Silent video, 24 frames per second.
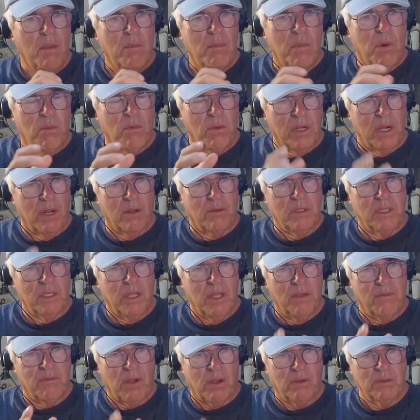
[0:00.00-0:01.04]
But
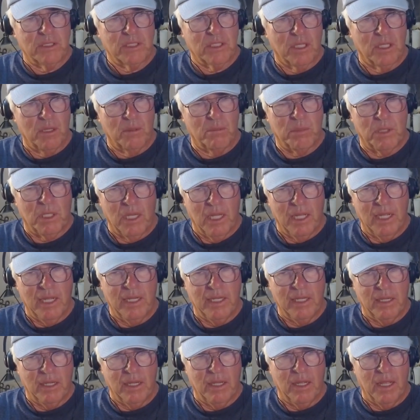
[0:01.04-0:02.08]
if I was going to
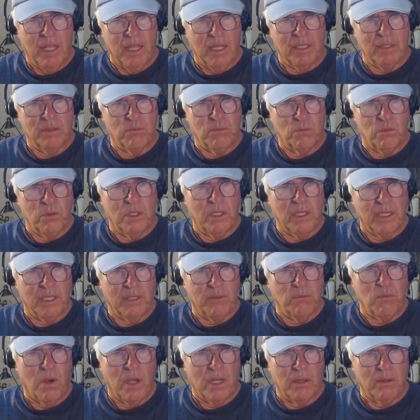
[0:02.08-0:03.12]
play and really
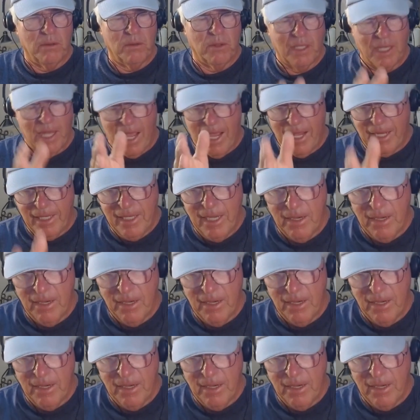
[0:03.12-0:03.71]
want to line